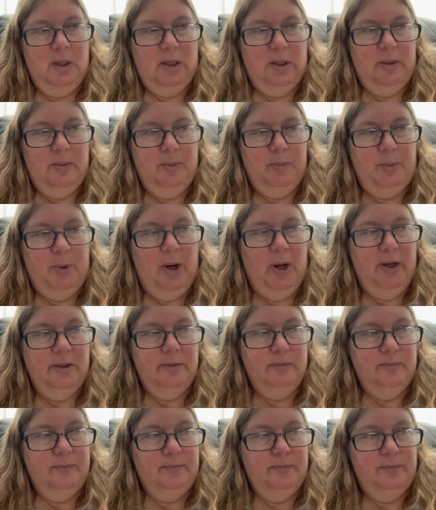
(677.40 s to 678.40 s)
But
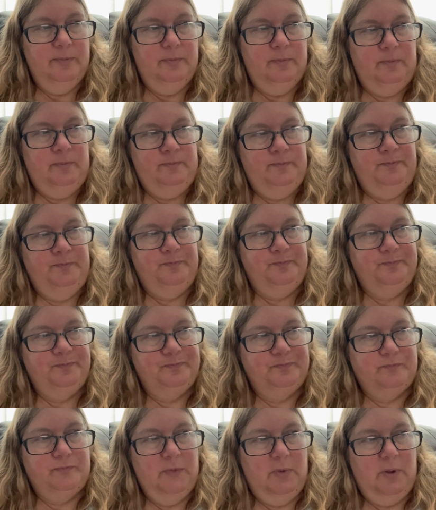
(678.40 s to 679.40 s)

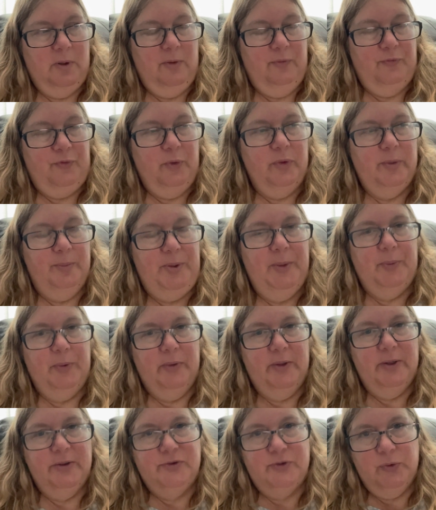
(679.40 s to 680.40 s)
for the people
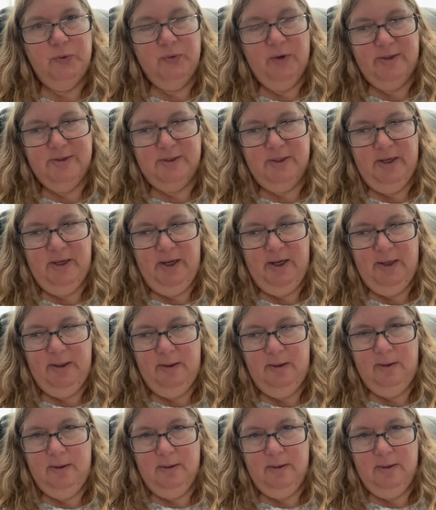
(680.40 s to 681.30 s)
that do resonate,